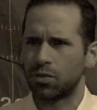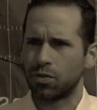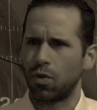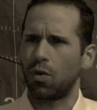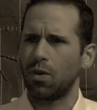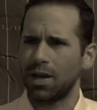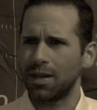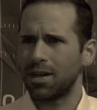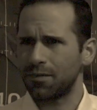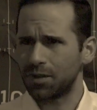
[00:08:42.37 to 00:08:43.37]
So all
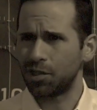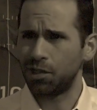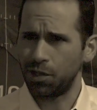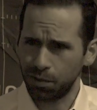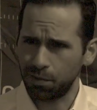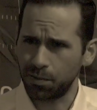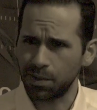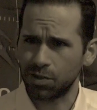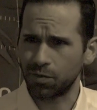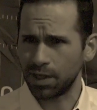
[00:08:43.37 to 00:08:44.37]
I have to do
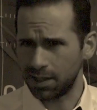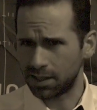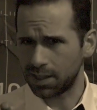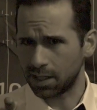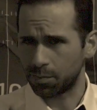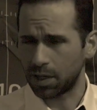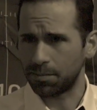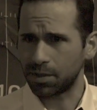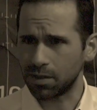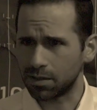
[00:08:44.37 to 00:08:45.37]
is read the
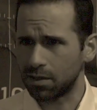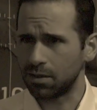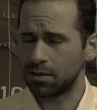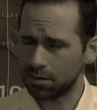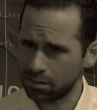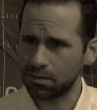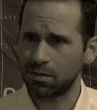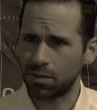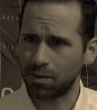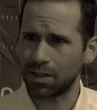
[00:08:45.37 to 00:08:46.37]
teleprompter.
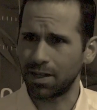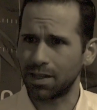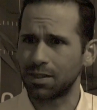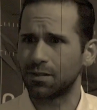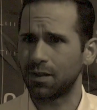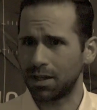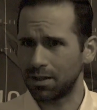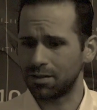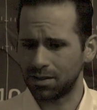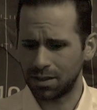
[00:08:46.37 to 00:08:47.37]
Okay, that's
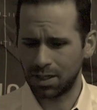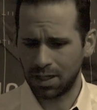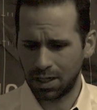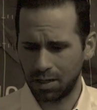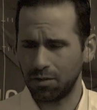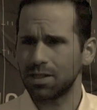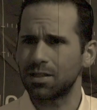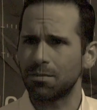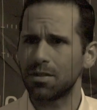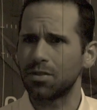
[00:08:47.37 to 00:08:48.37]
fine. I read
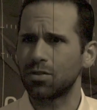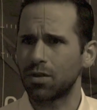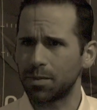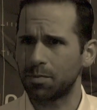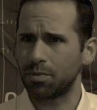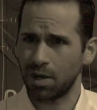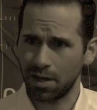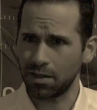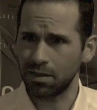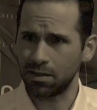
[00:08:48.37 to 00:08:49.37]
some of the script
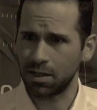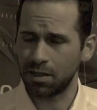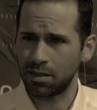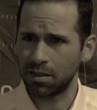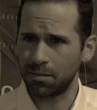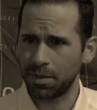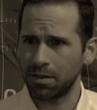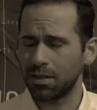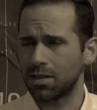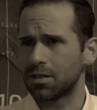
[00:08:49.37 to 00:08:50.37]
prior.
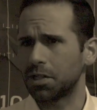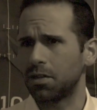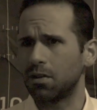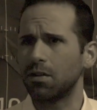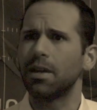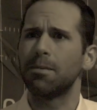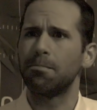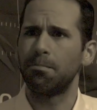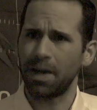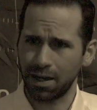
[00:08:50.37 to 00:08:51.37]
Apparently there's a girl
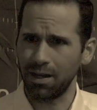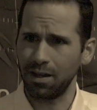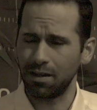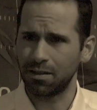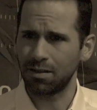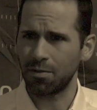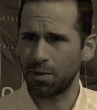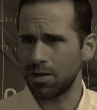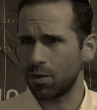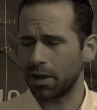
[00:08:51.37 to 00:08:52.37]
named Becky.
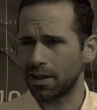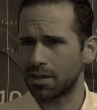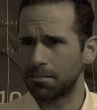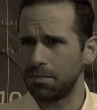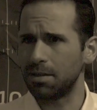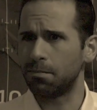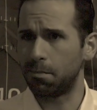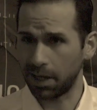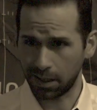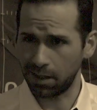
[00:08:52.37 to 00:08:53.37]
When do I get to
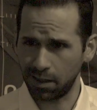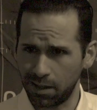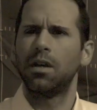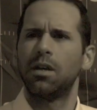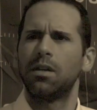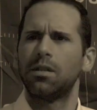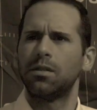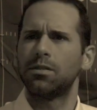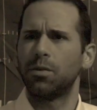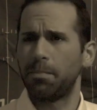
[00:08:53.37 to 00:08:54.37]
meet Becky?
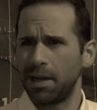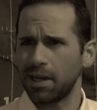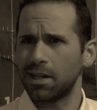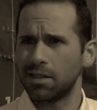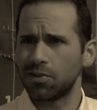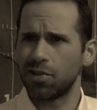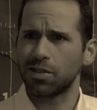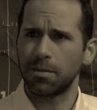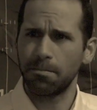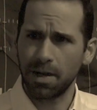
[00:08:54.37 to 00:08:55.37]
So Becky is
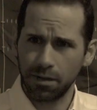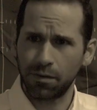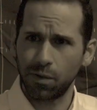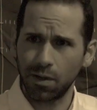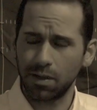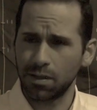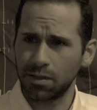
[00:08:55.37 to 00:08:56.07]
just a metaphor.